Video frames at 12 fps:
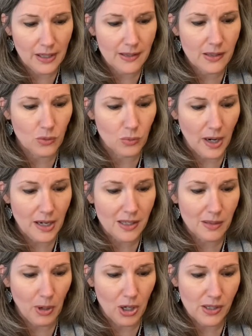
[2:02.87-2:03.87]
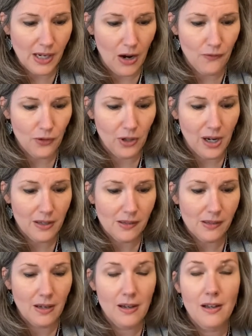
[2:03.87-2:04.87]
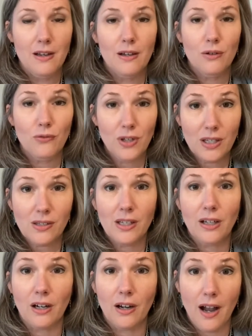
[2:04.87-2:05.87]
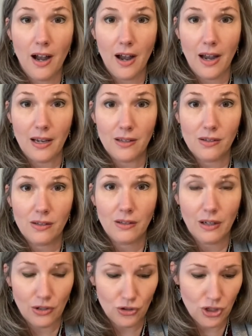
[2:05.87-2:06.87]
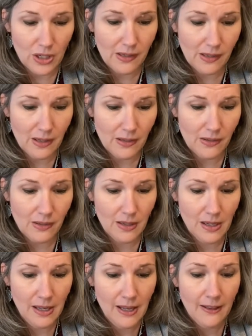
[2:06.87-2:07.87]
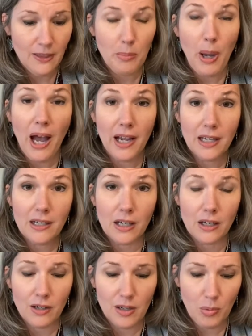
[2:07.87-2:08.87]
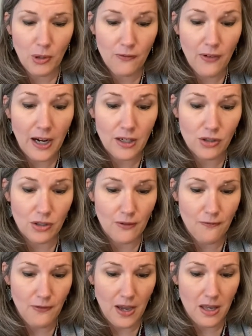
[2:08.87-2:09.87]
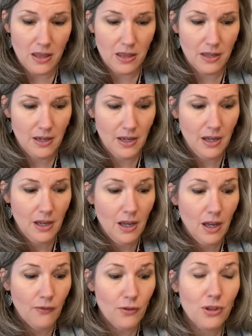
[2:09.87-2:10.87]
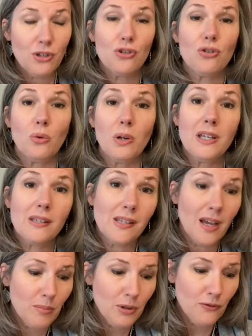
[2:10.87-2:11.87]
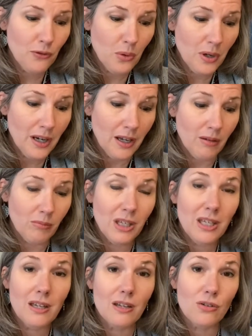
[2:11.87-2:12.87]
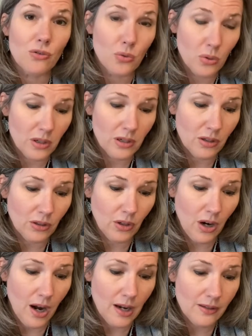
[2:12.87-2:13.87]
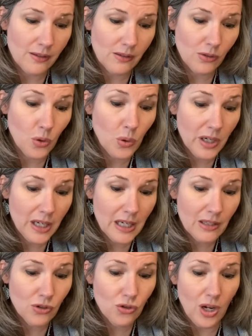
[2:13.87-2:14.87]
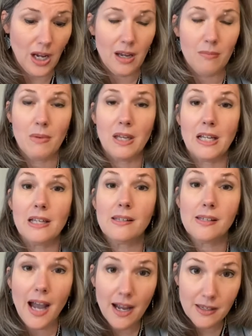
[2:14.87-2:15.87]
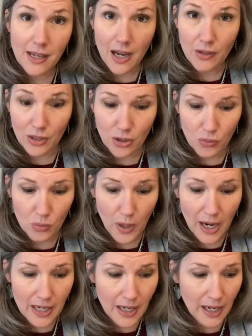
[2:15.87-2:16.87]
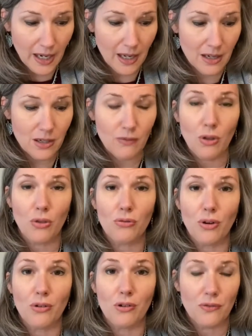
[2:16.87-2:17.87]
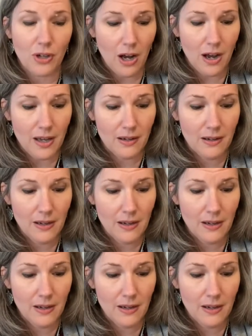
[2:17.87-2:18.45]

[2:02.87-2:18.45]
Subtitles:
the race marked out for us, fixing our eyes on Jesus, the pioneer and perfecter of faith. For the joy set before him, he endured the cross, scorning its shame, and he sat down at the right hand of the throne of God.